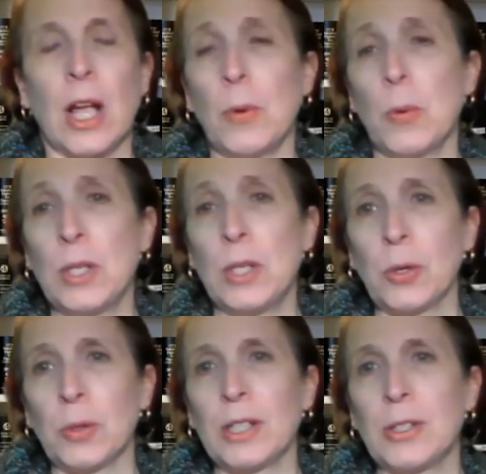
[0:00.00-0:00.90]
I mean, we
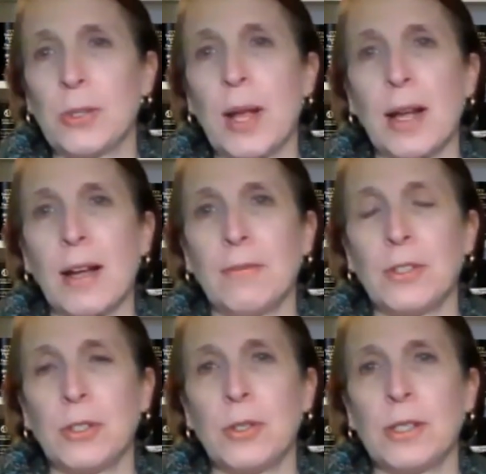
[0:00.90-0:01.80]
certainly do have
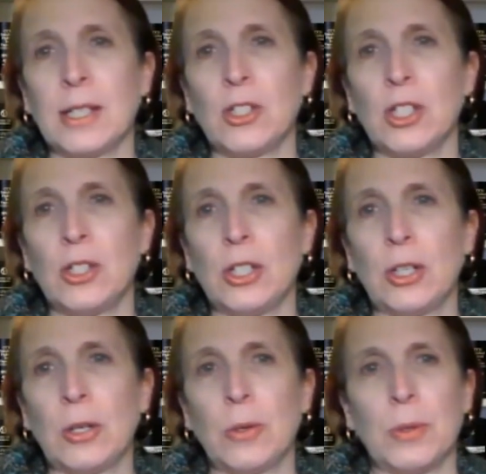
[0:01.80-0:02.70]
students at
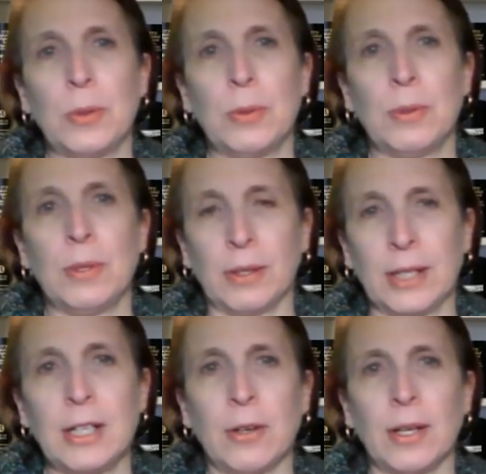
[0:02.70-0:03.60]
GGU who are
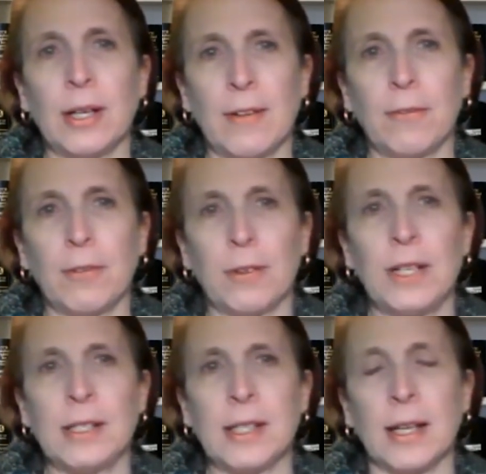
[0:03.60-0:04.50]
here on an F1
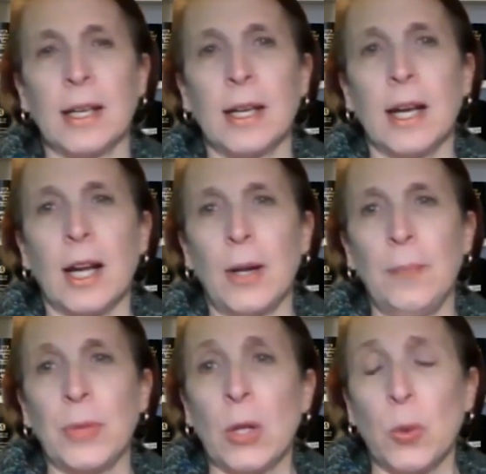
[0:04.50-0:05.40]
visa.
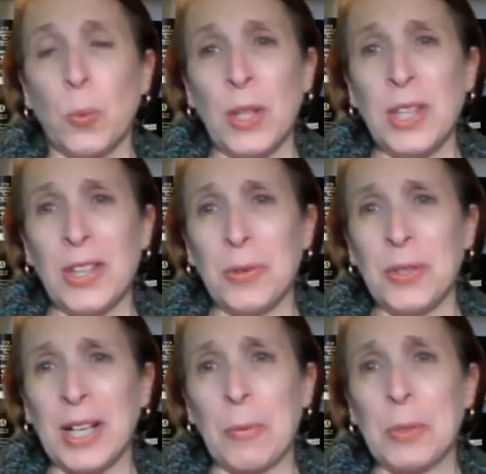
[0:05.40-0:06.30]
The one other
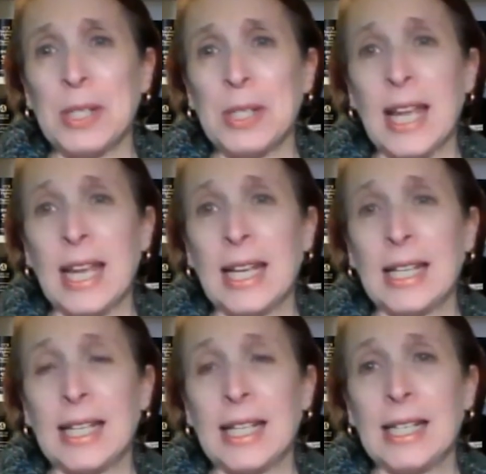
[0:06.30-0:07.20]
thing I would
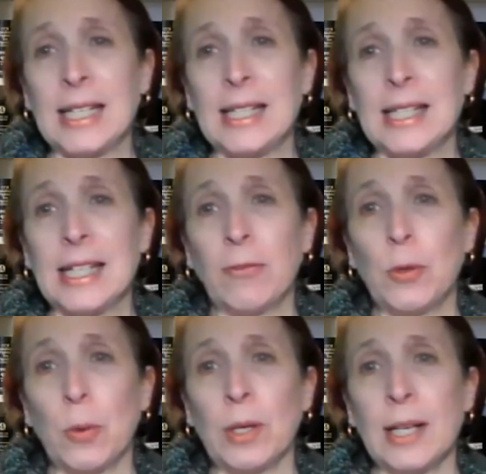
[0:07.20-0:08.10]
say is if
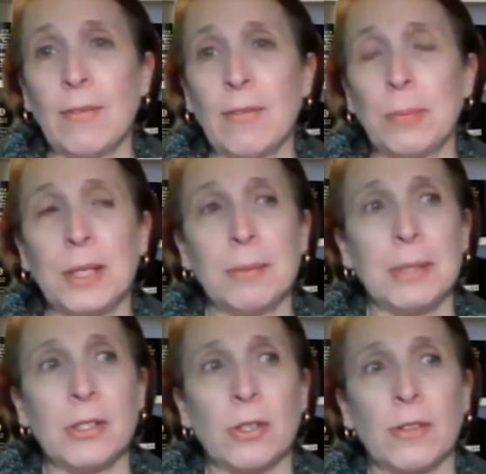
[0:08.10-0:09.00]
you already have a
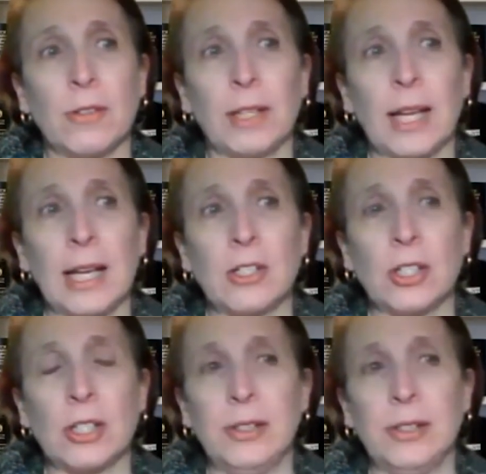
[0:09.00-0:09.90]
PMP
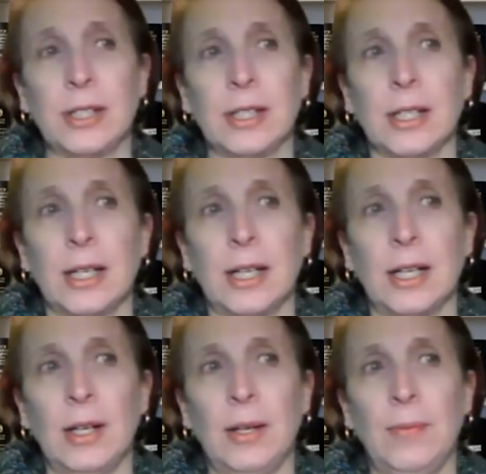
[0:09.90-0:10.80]
certification,
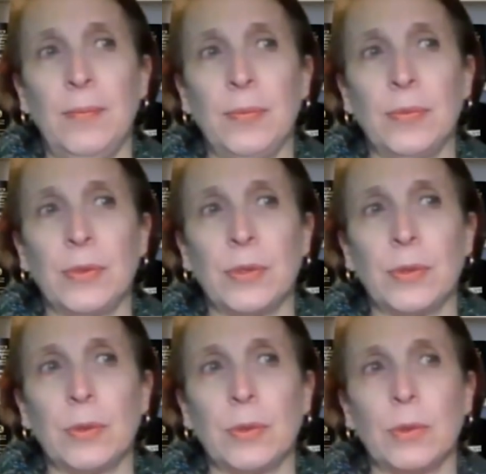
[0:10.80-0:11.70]

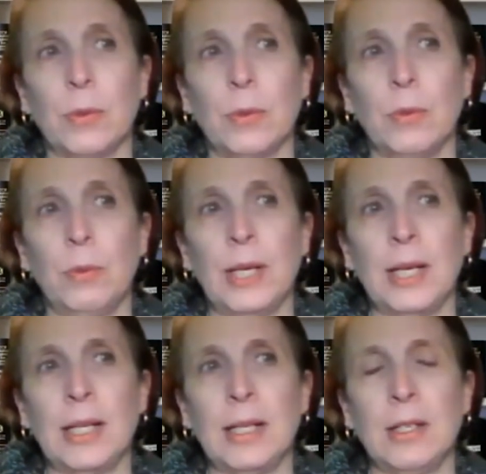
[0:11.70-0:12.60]

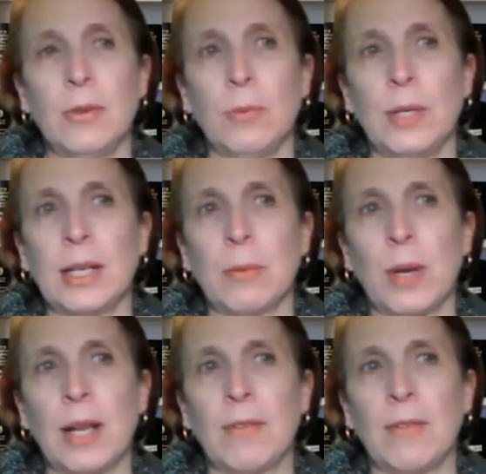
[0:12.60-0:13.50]
we can
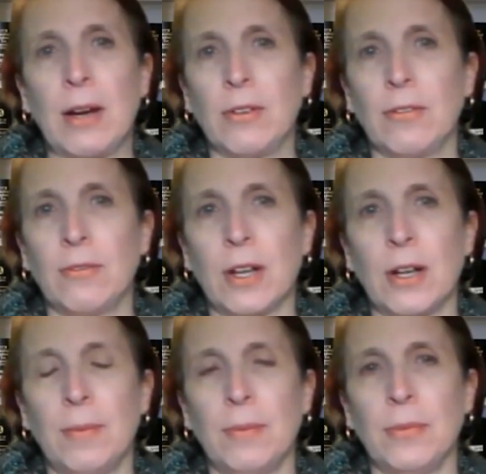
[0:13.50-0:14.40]
waive out of
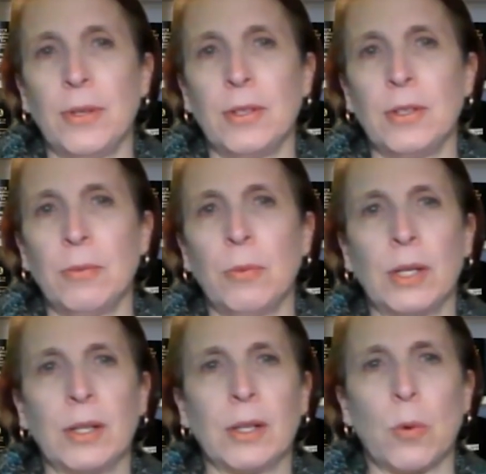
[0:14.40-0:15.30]
the
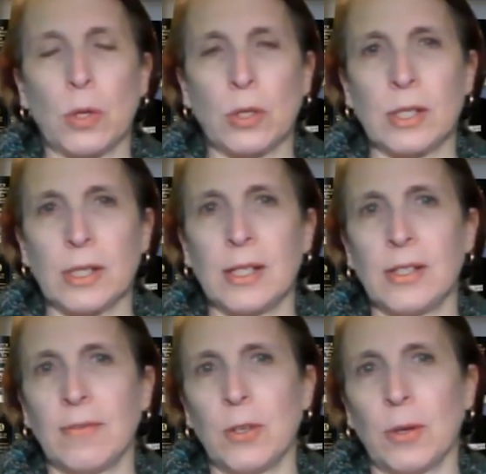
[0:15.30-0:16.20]
one of the courses,
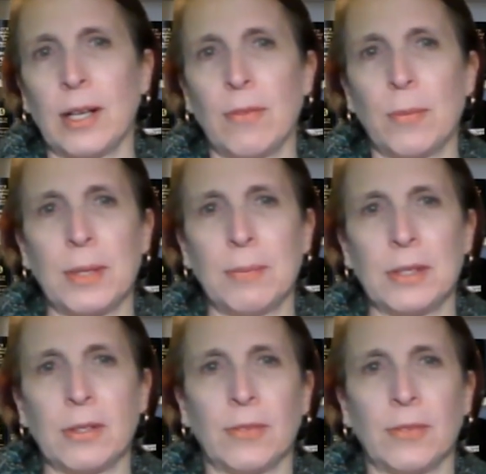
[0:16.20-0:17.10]
because if you already have the PMP
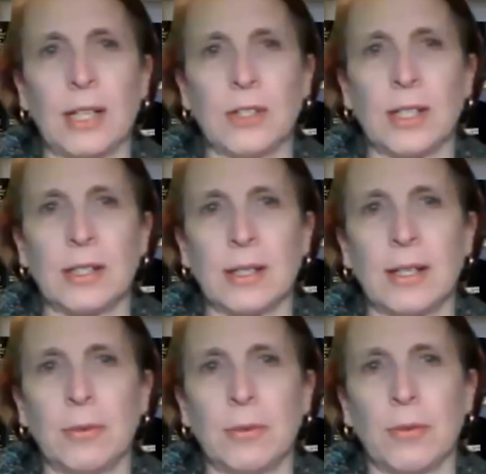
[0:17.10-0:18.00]
certification, that's, I
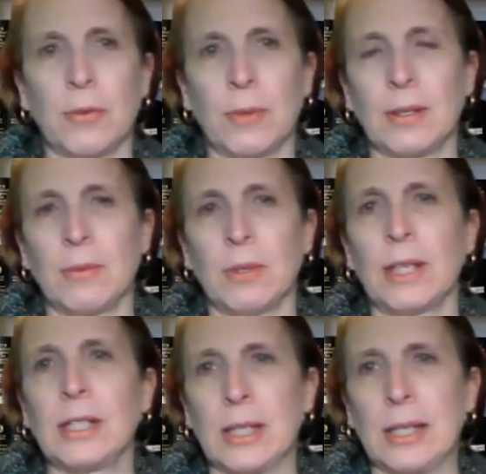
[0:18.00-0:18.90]
don't know if we, well,
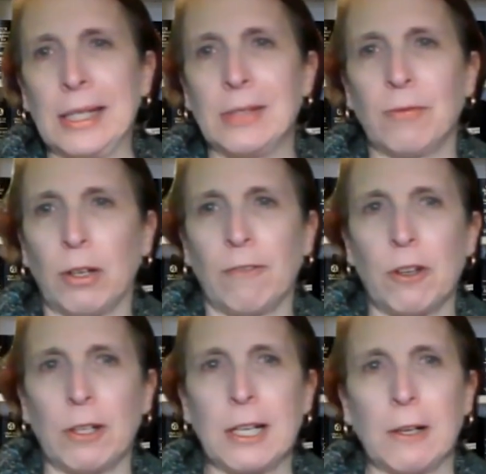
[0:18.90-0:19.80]
at least for if
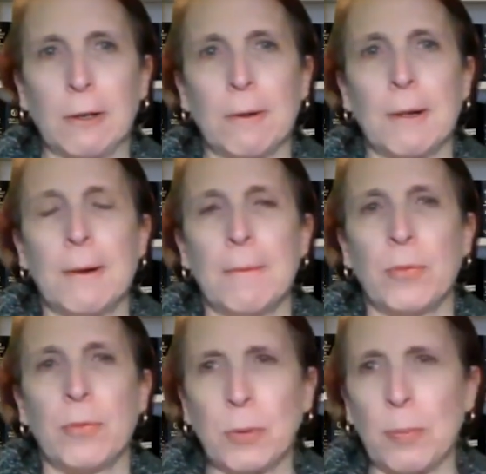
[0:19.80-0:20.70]
you're here,
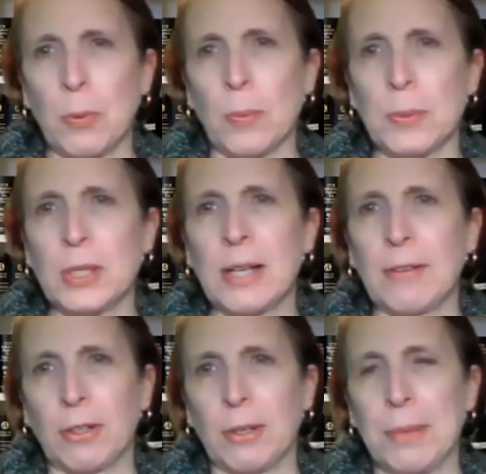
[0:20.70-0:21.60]
upgrade program's
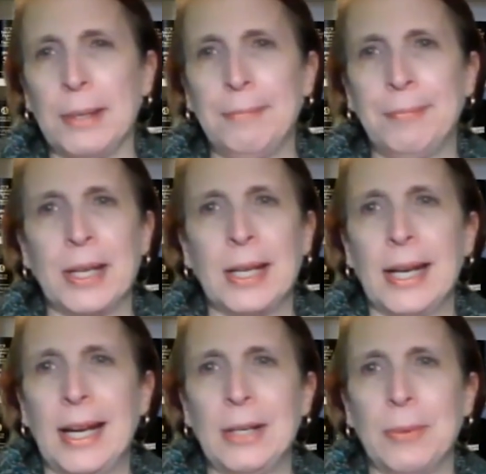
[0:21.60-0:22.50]
different. But
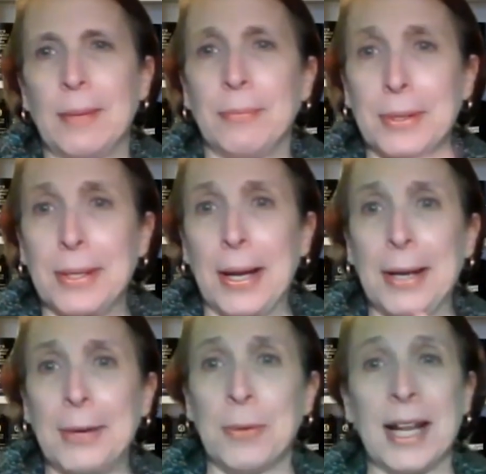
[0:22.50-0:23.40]
anyway,
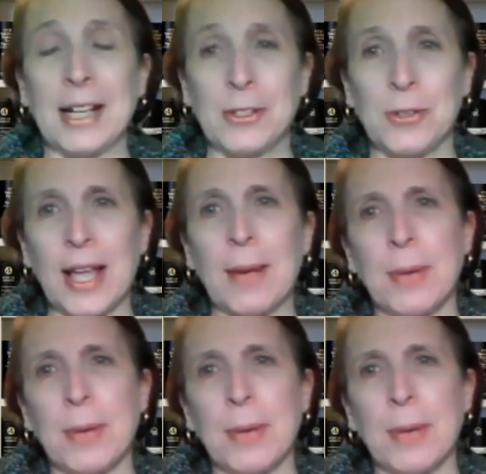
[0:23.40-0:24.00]
I don't want to answer that.